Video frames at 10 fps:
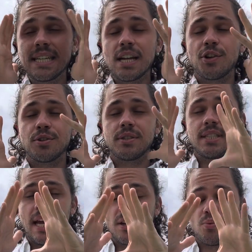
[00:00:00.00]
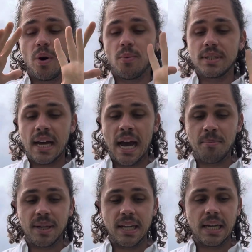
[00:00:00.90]
understand what was
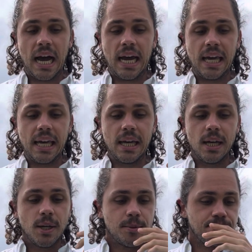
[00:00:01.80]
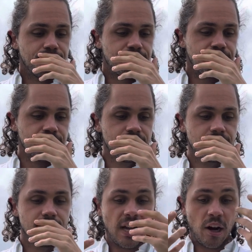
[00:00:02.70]
happening. I
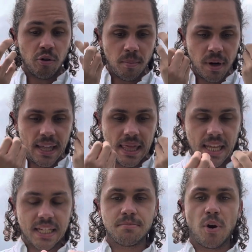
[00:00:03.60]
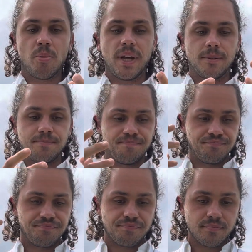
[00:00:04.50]
remember in this moment,
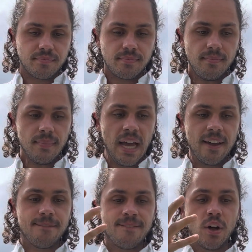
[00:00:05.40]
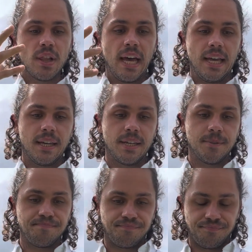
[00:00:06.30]
I felt like
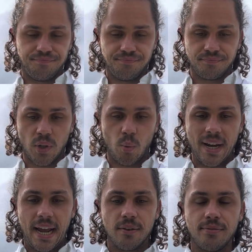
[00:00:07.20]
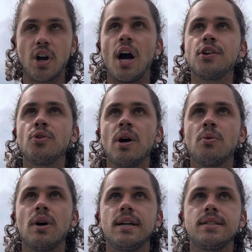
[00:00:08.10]
when I had forgotten who I
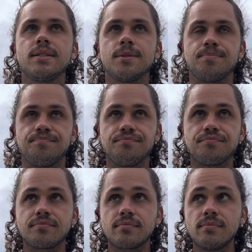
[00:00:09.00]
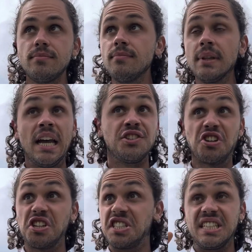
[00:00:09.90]
was and
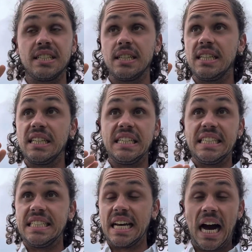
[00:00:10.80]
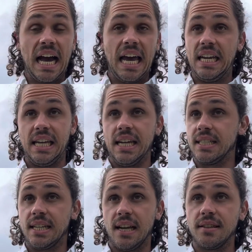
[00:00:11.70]
just died, in a
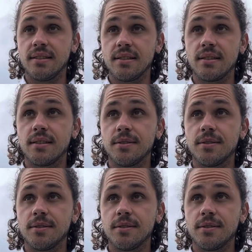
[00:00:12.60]
sense,